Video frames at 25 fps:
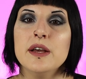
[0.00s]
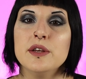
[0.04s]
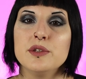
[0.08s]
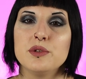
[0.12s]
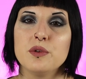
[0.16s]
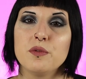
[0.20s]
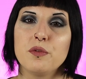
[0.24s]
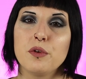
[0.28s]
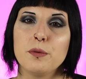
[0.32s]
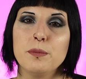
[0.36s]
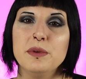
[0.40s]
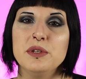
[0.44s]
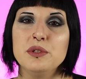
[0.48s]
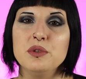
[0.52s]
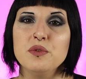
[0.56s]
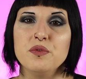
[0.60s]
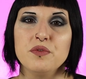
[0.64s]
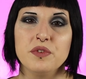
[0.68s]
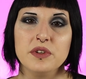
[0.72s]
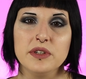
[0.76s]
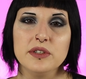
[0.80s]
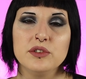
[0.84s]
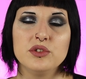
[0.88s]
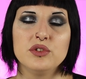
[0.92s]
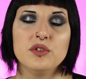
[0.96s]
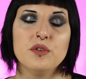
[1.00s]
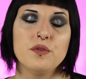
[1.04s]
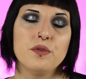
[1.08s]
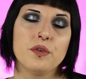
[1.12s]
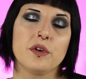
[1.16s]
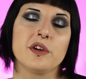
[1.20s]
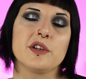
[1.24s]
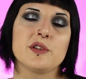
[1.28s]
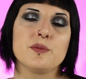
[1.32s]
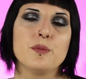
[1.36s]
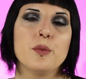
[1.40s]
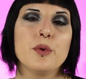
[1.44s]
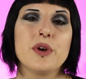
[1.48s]
So for me to finish the
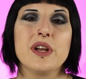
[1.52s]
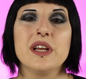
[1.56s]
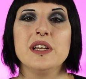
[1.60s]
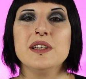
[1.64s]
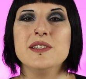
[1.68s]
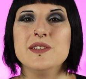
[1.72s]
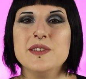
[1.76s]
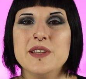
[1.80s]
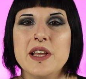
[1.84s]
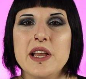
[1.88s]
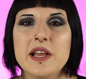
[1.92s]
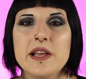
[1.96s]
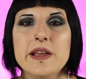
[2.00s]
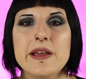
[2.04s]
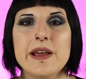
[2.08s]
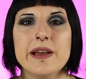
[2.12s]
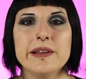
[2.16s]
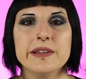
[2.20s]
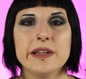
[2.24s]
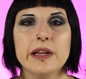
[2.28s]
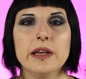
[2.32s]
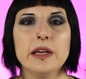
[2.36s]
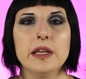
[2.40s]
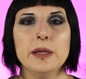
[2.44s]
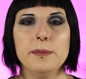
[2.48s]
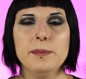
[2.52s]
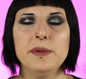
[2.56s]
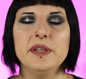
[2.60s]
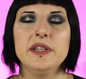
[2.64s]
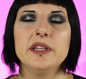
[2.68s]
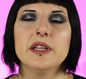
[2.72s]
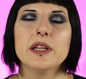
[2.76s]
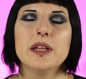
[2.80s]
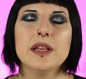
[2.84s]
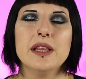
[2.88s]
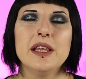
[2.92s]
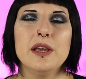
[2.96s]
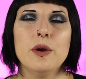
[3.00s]
first book in a day and then
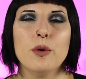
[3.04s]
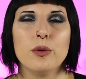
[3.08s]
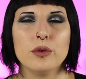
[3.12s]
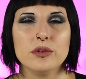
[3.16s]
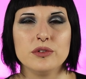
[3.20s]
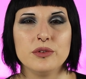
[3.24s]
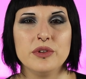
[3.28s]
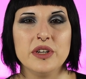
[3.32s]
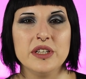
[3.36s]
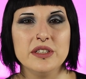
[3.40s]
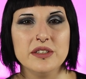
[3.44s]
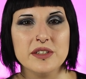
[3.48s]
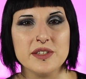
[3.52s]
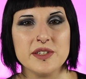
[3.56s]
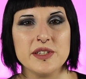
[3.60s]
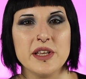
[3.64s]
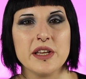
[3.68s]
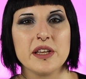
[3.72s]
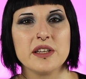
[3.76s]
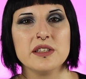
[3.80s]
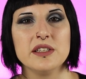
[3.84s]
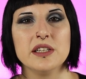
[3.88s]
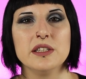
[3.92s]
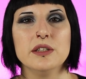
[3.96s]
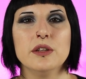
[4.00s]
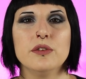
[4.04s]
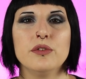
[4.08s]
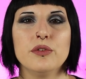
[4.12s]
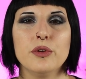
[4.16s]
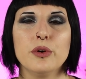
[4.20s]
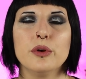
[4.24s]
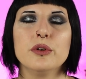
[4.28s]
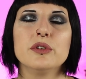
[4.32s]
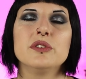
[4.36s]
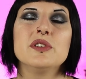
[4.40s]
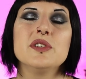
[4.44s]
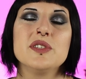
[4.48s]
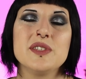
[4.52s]
immediately ordering the second and the
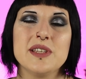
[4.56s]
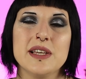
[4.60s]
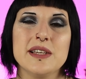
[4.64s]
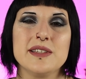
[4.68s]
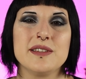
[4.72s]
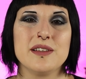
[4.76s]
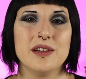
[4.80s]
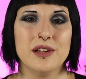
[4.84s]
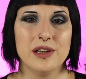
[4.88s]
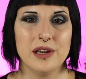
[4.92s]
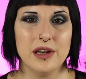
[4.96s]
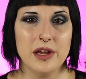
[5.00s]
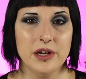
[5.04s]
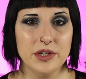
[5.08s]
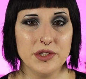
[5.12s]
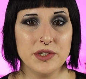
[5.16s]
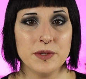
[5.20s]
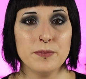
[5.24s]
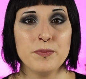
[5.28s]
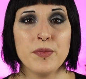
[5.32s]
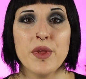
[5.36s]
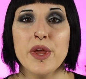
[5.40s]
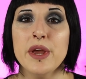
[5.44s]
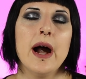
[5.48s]
third says a lot.